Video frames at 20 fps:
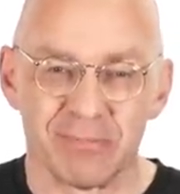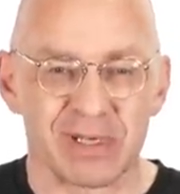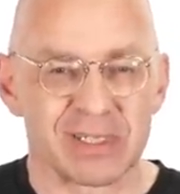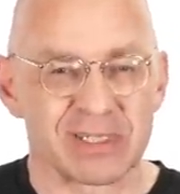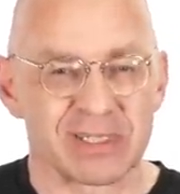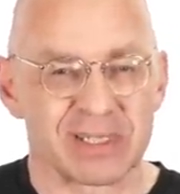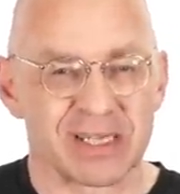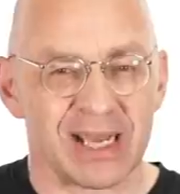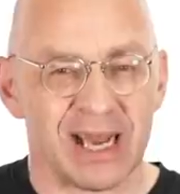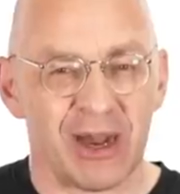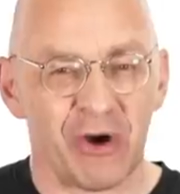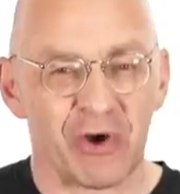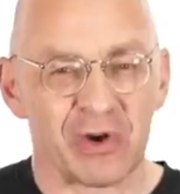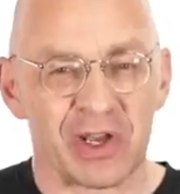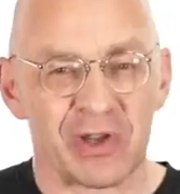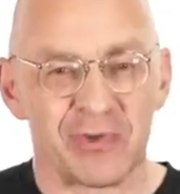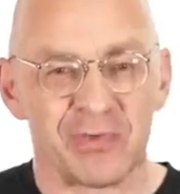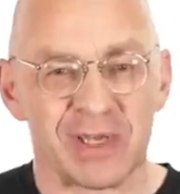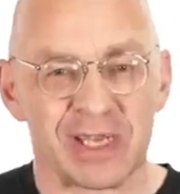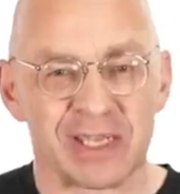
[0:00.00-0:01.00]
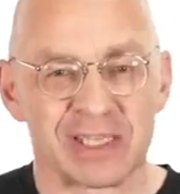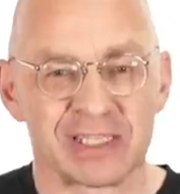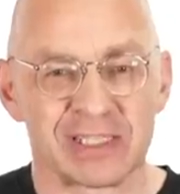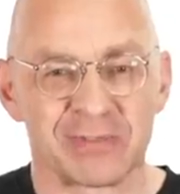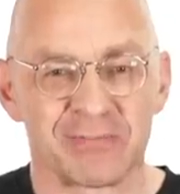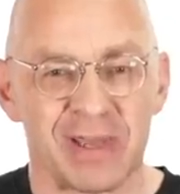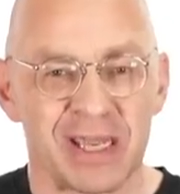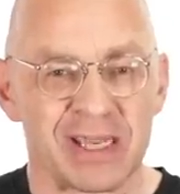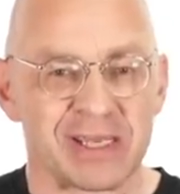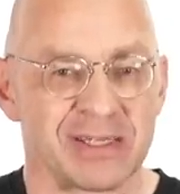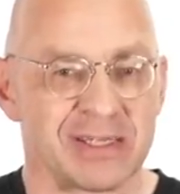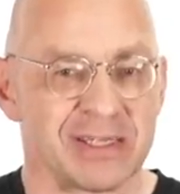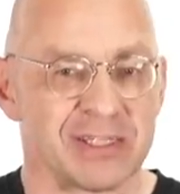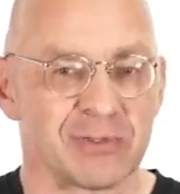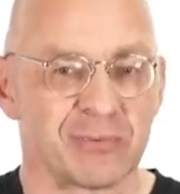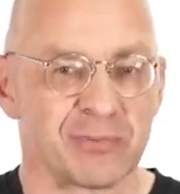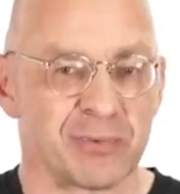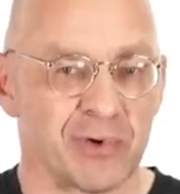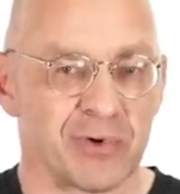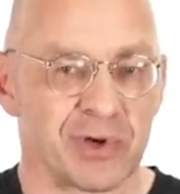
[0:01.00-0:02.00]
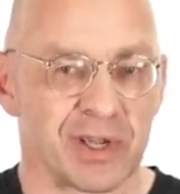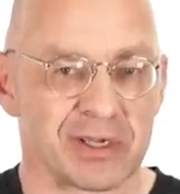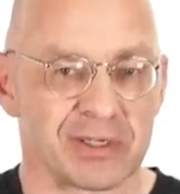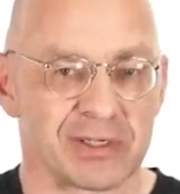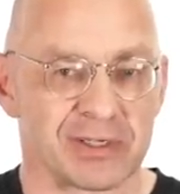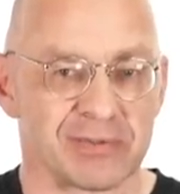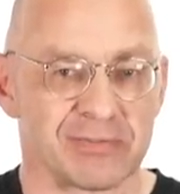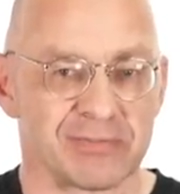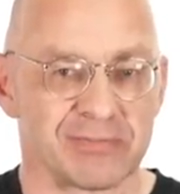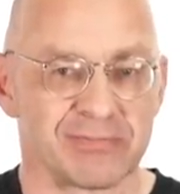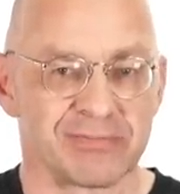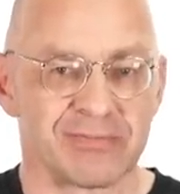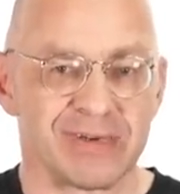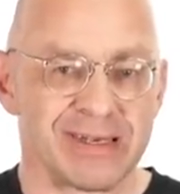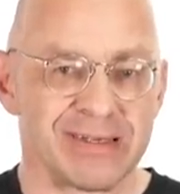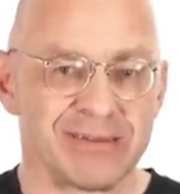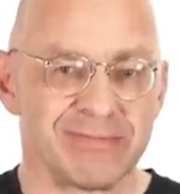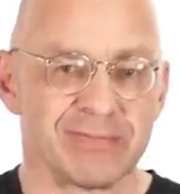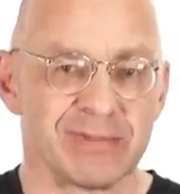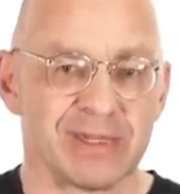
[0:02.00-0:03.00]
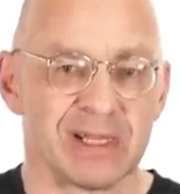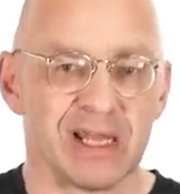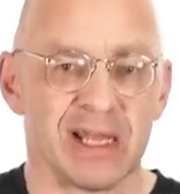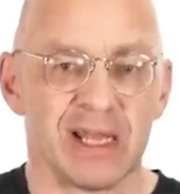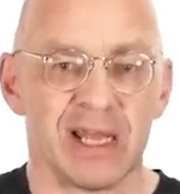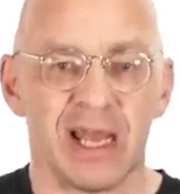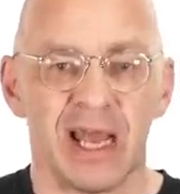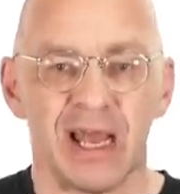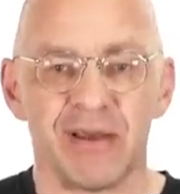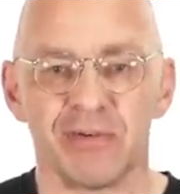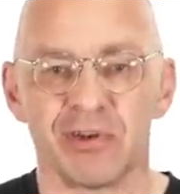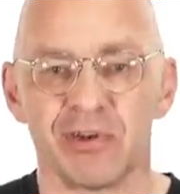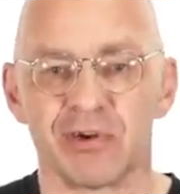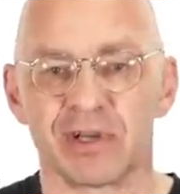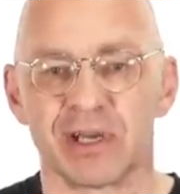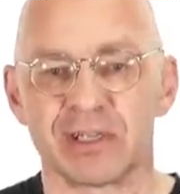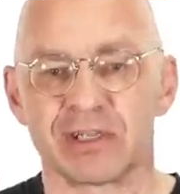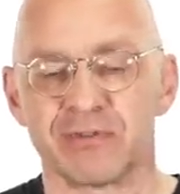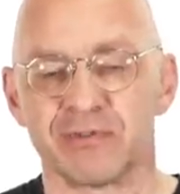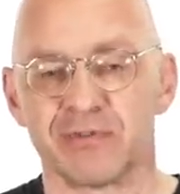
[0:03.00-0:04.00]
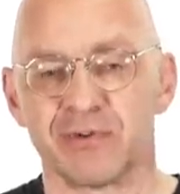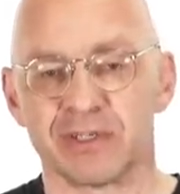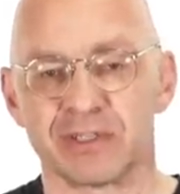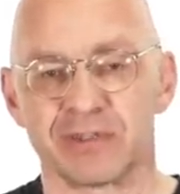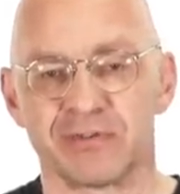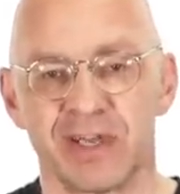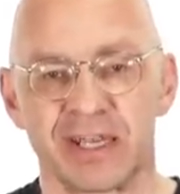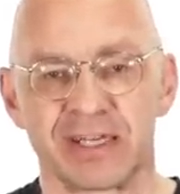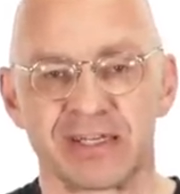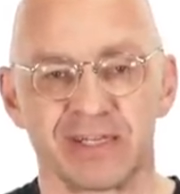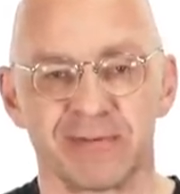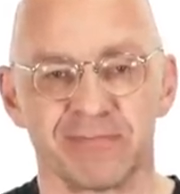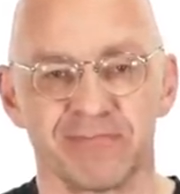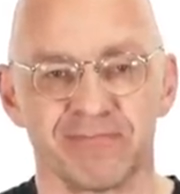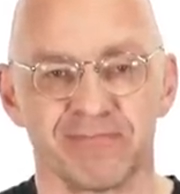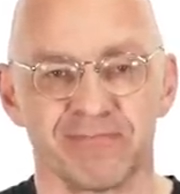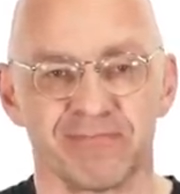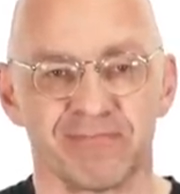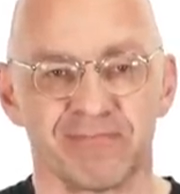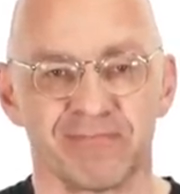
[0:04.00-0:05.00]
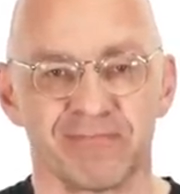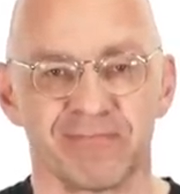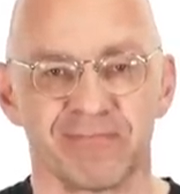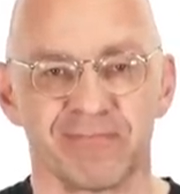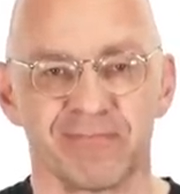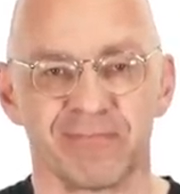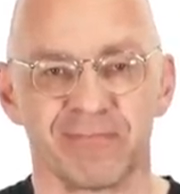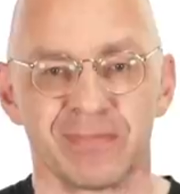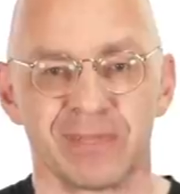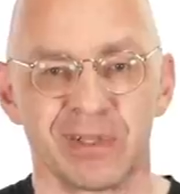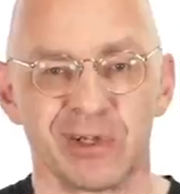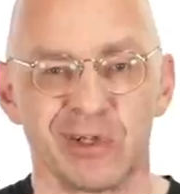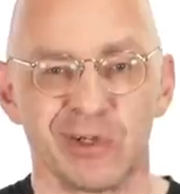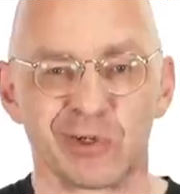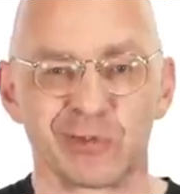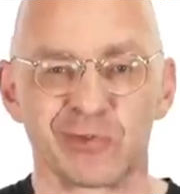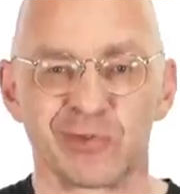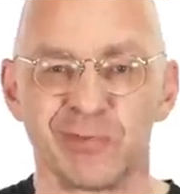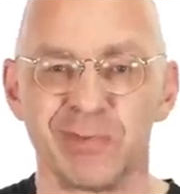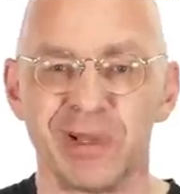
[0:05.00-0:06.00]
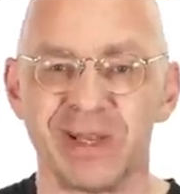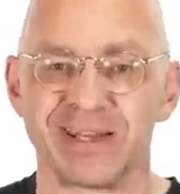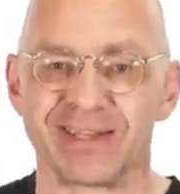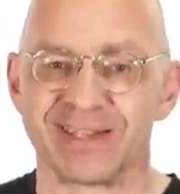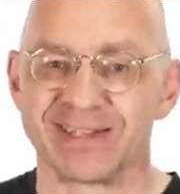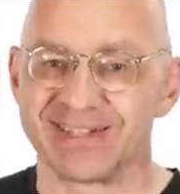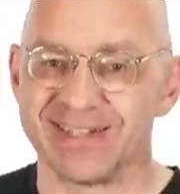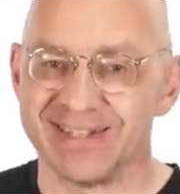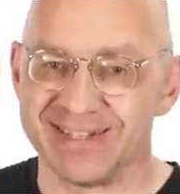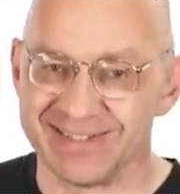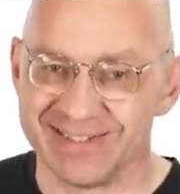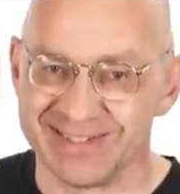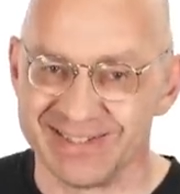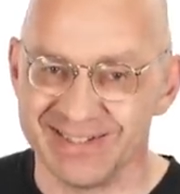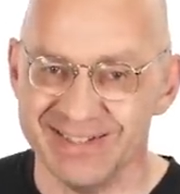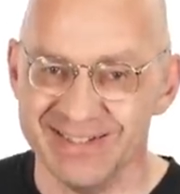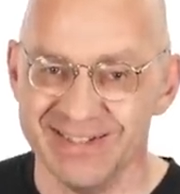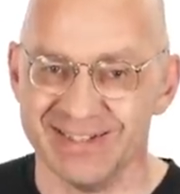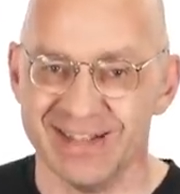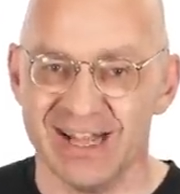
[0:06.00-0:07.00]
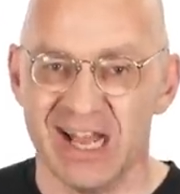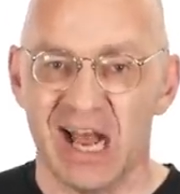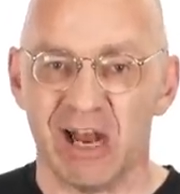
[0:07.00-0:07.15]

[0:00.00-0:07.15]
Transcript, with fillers: But how can we expand this product? Well, have a look at the first factor. Looks familiar, doesn't it?